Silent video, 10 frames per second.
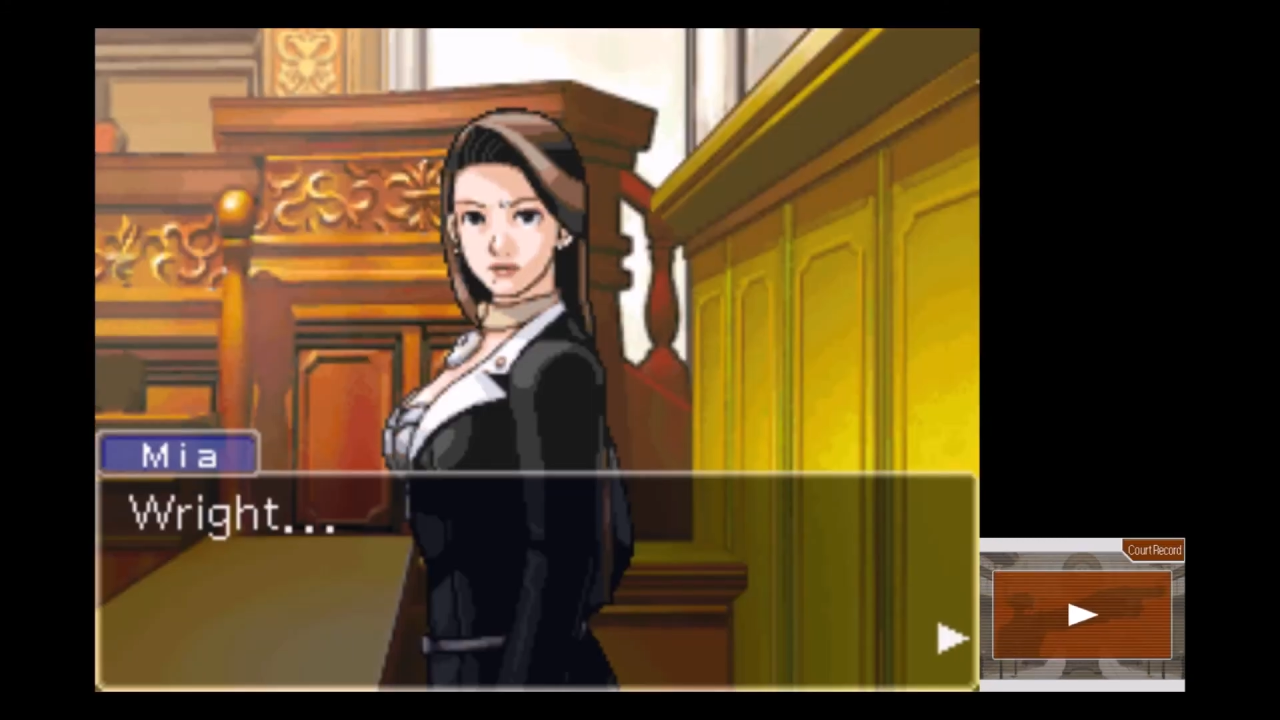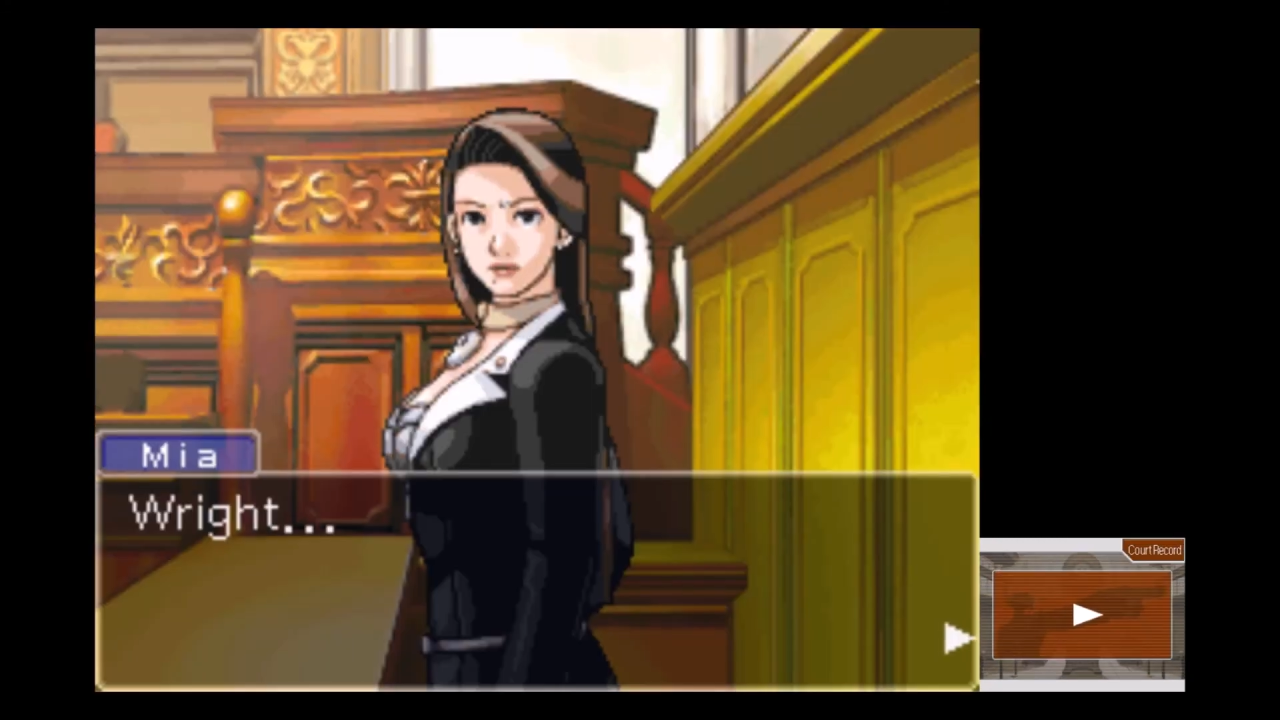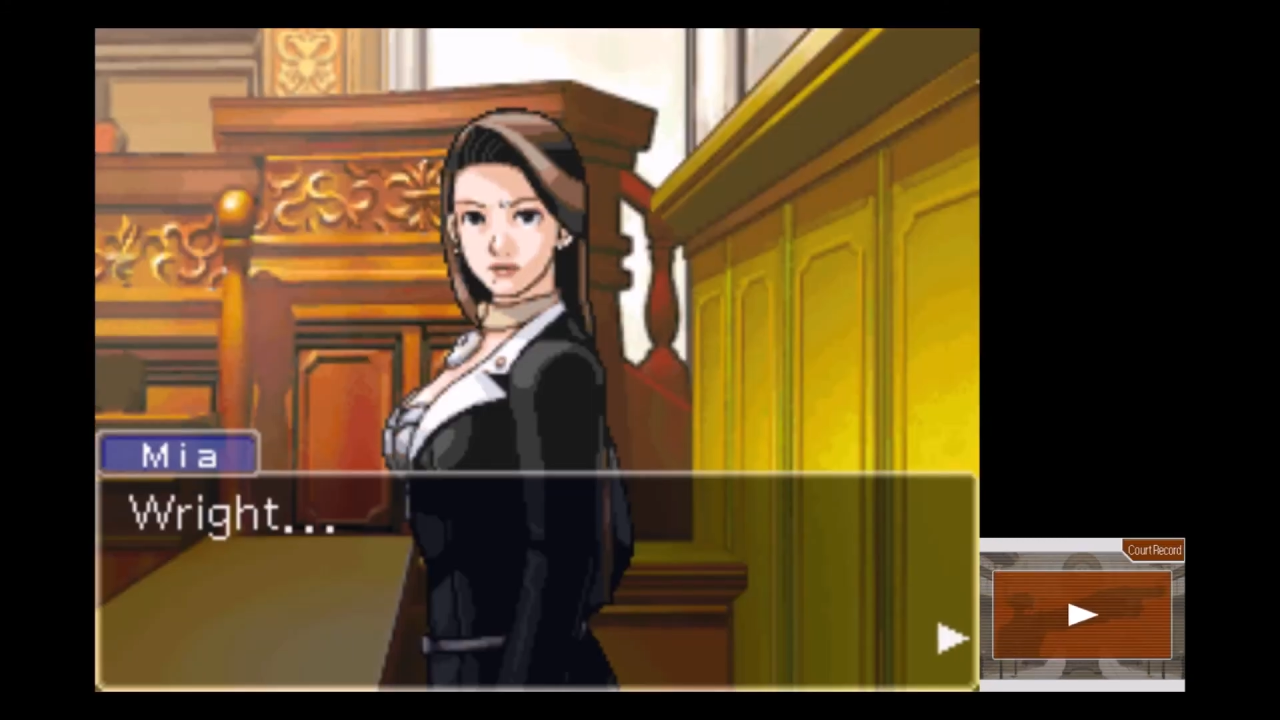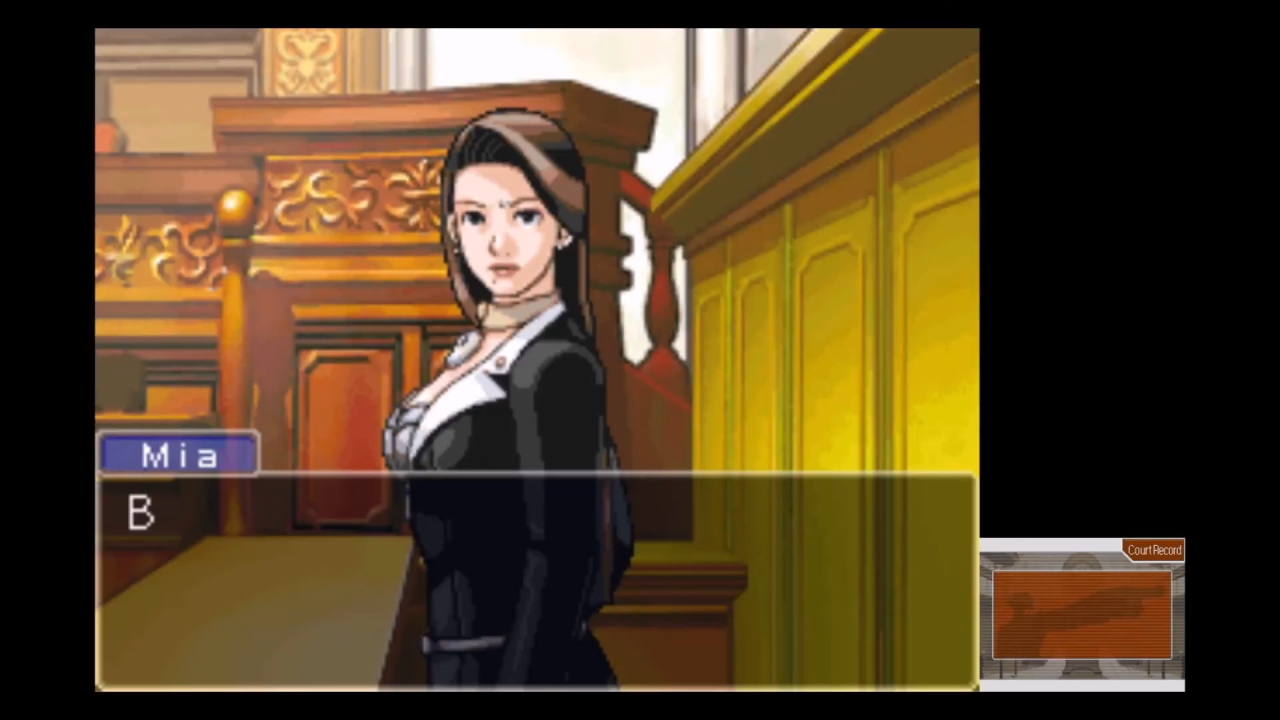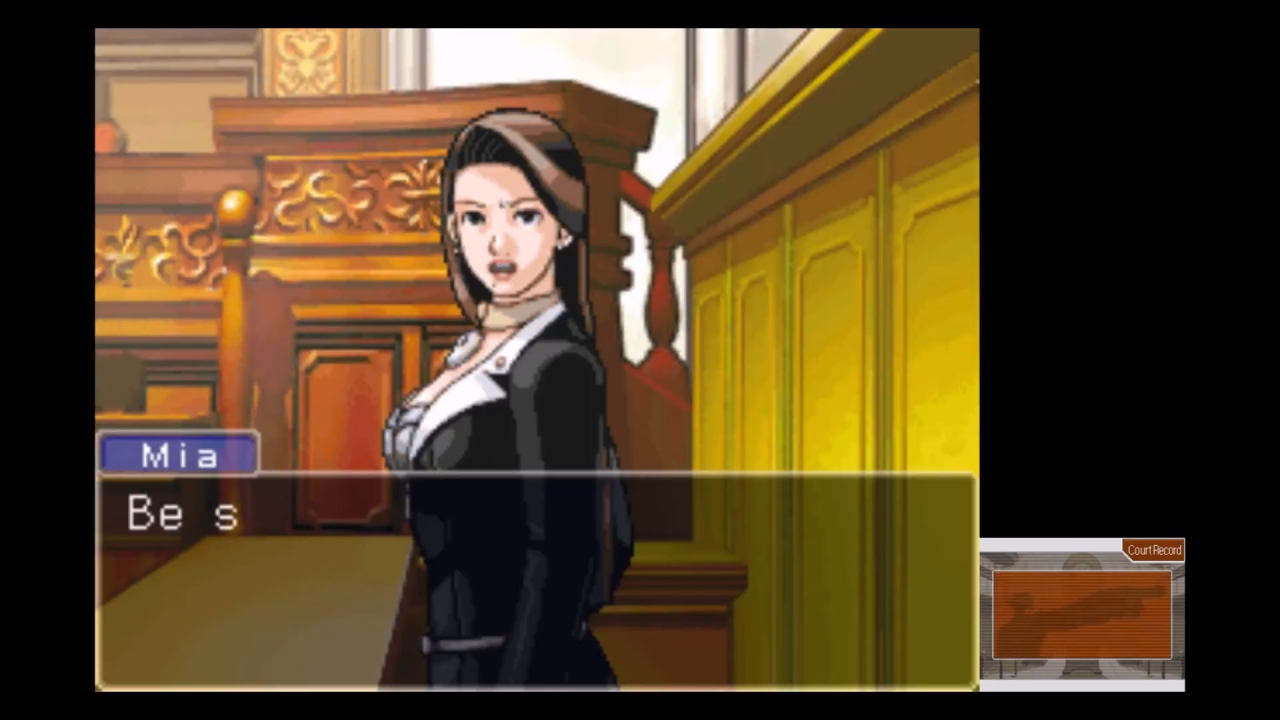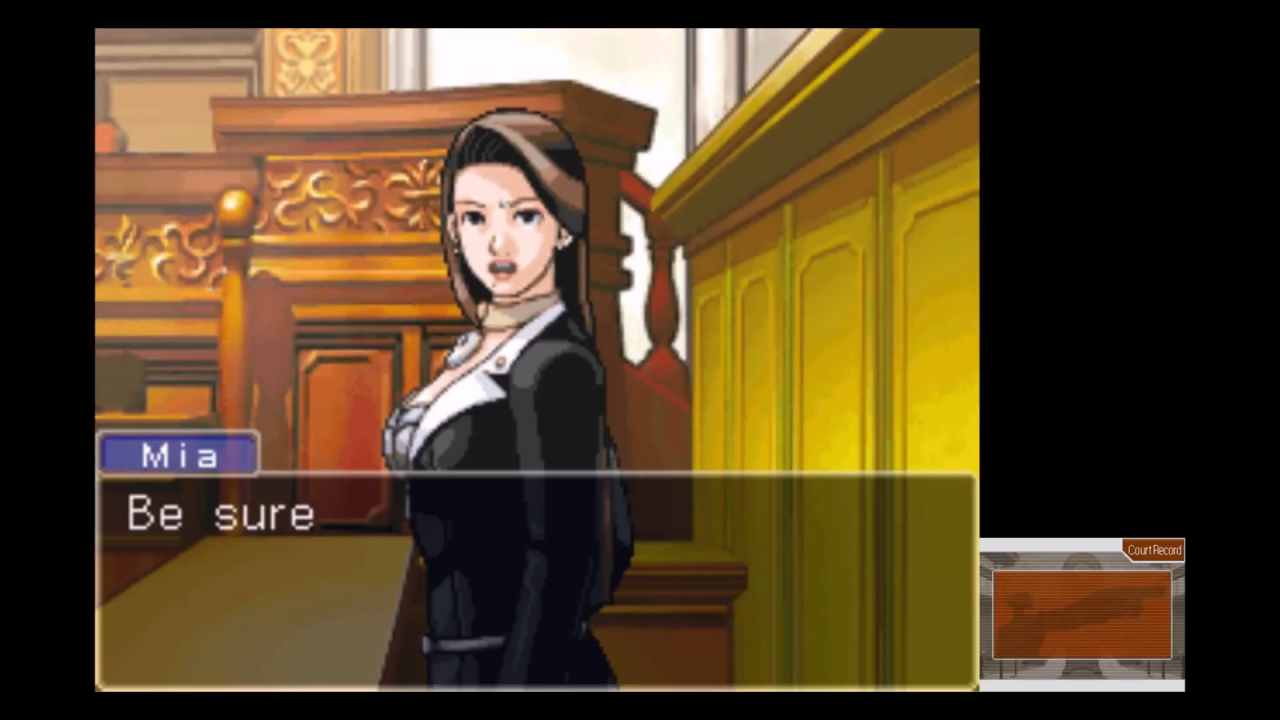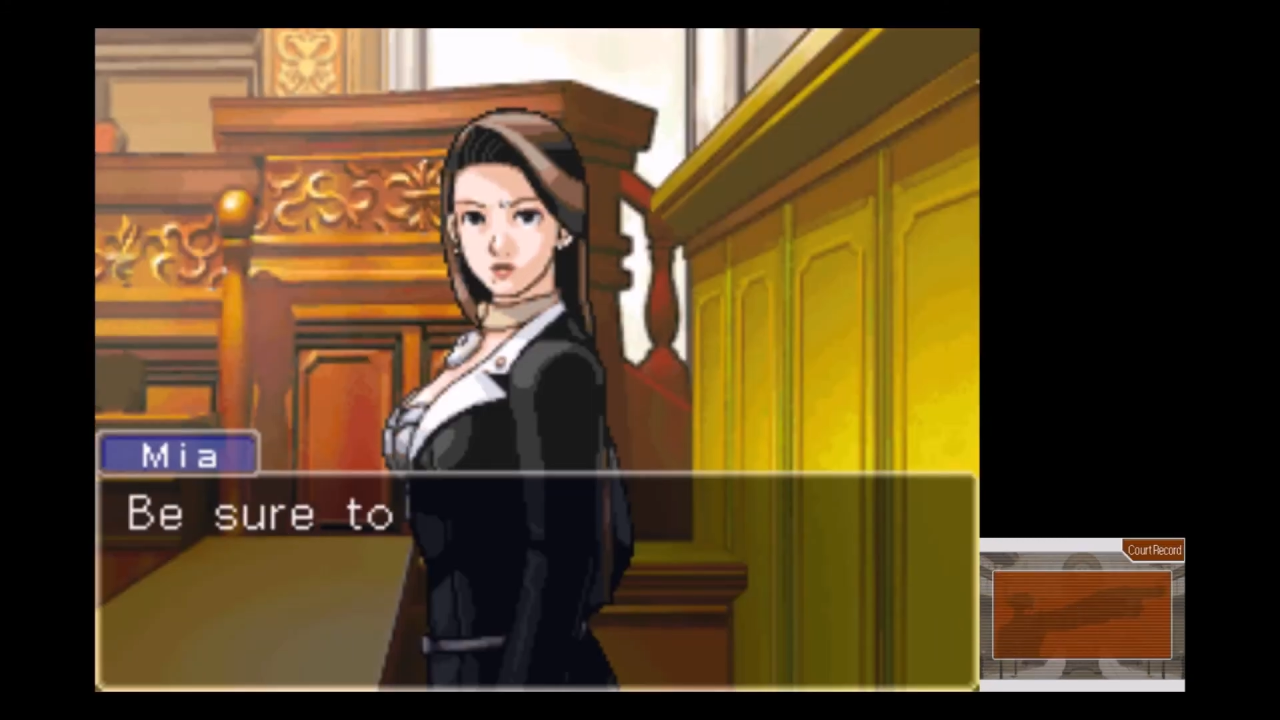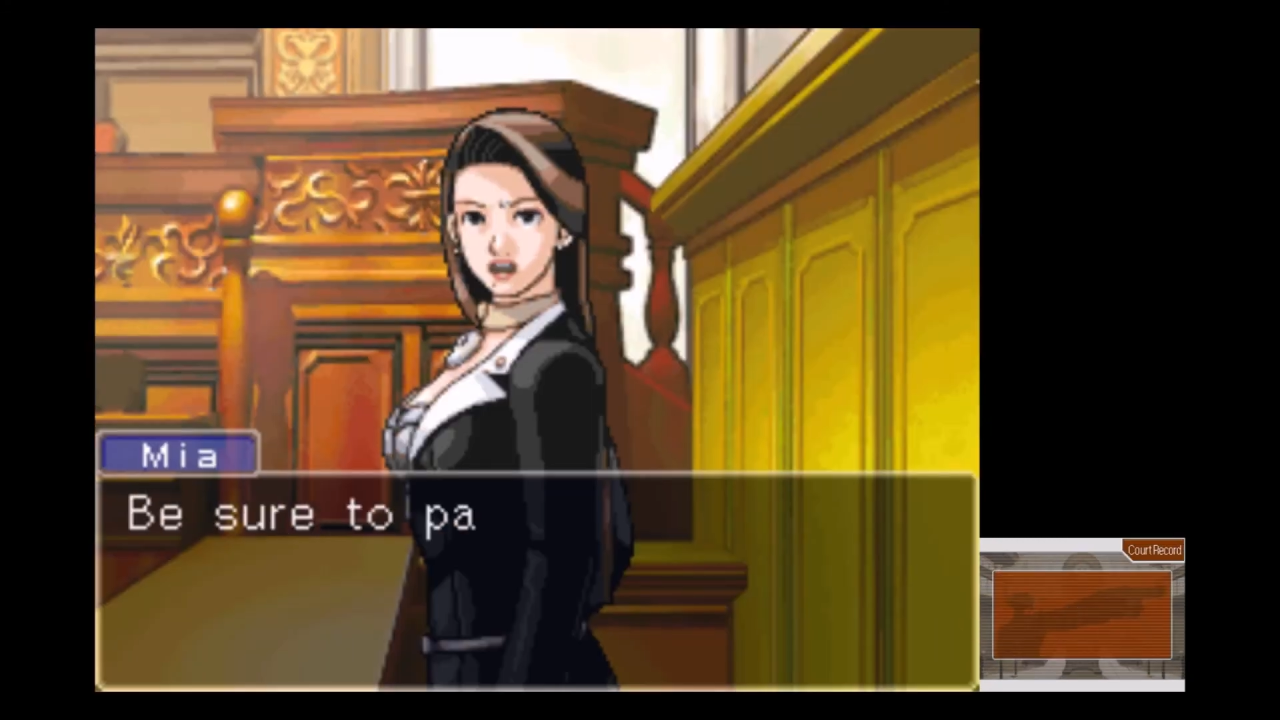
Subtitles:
Right.